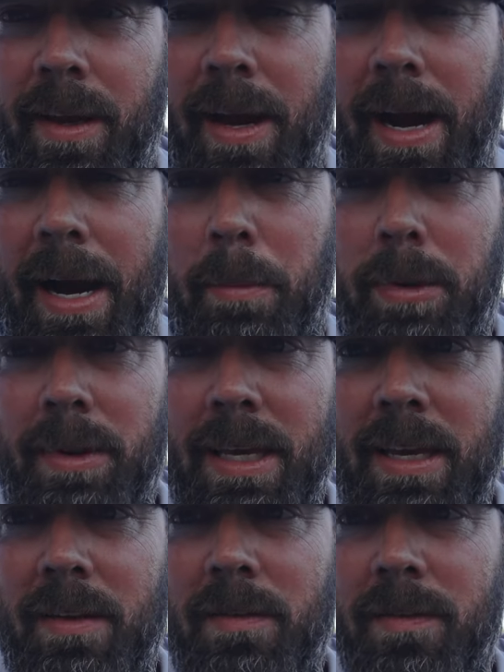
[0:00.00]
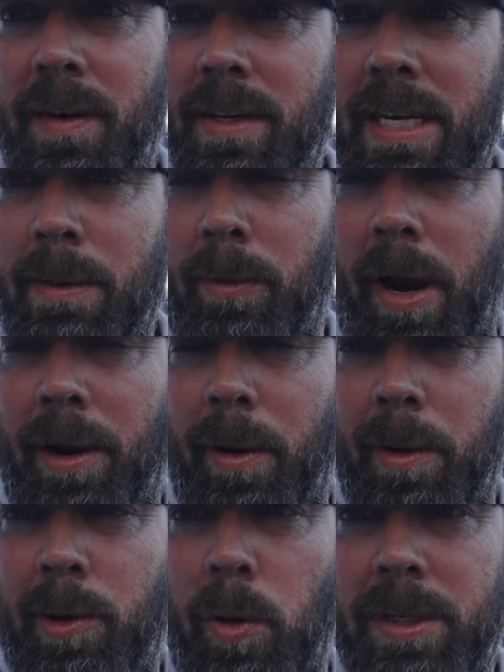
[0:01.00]
I believe Team Rhino
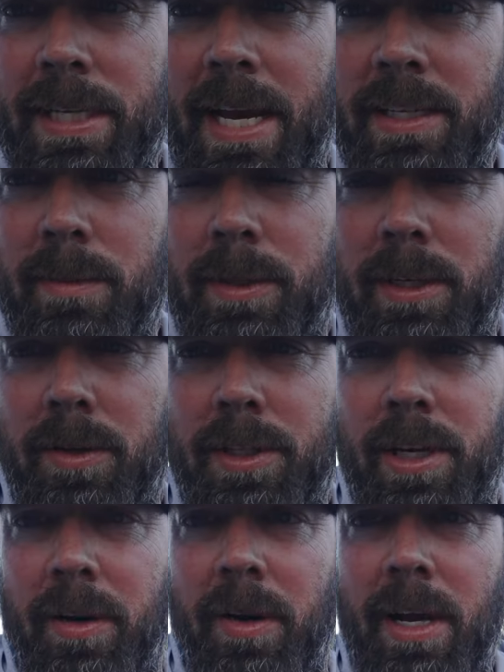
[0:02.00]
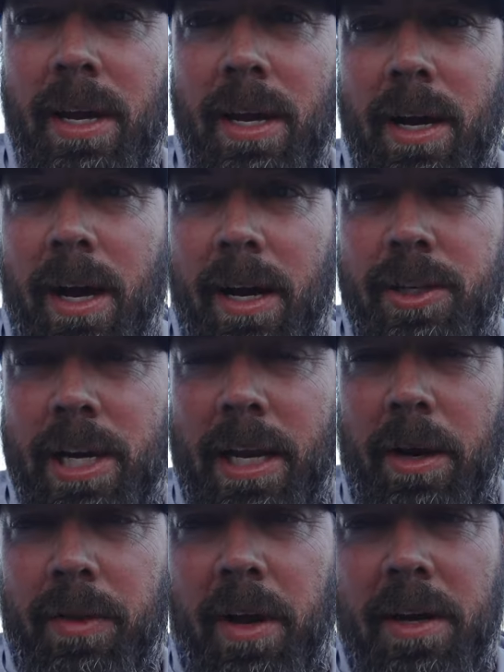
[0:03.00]
Outdoors has them too. So uh, check
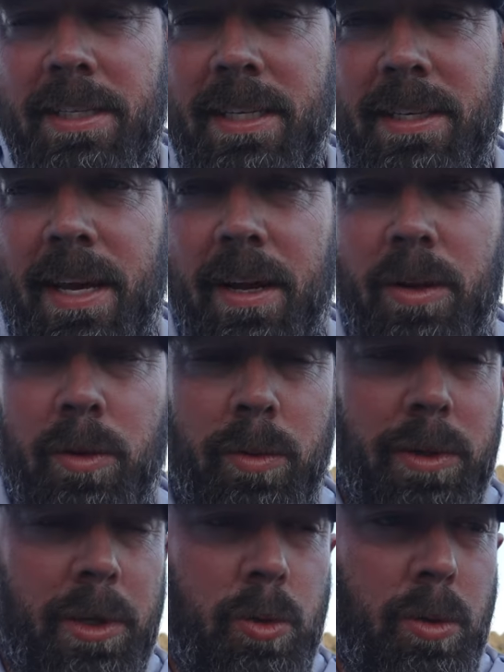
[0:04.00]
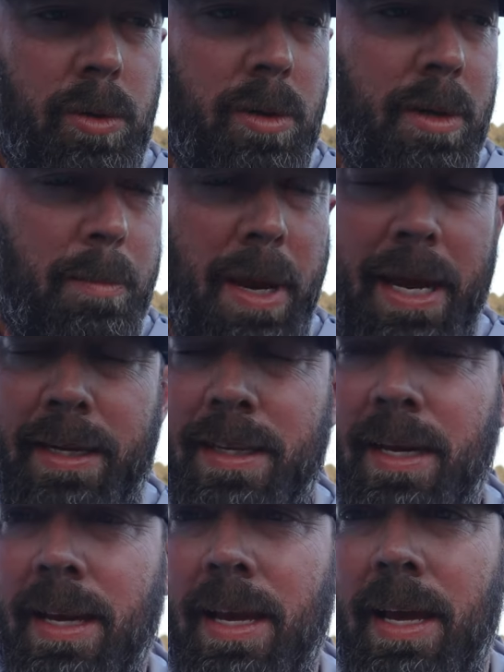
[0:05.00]
out the Hunsytail, really cool bait.
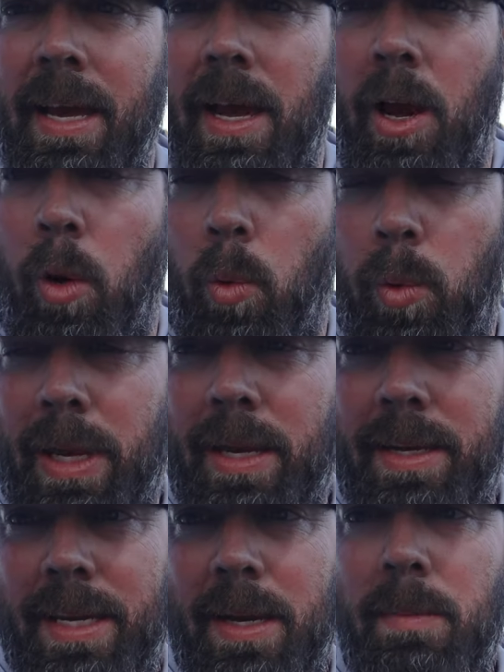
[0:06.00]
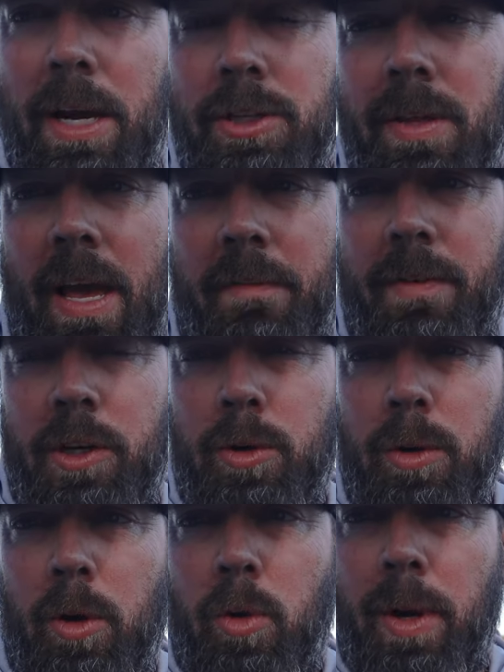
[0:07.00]
We did measure that fish
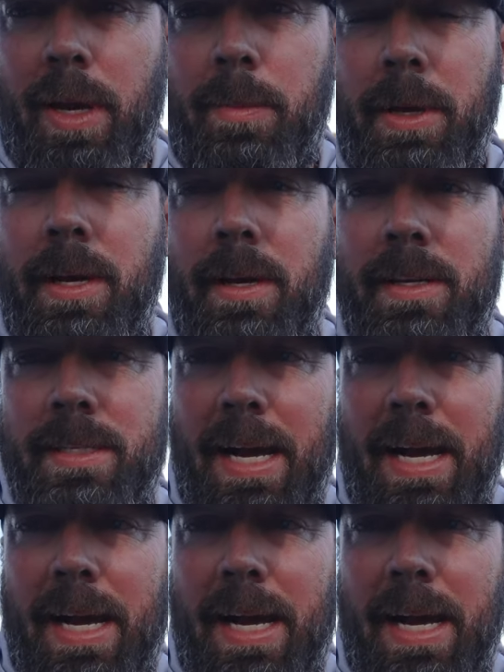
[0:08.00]
real quick because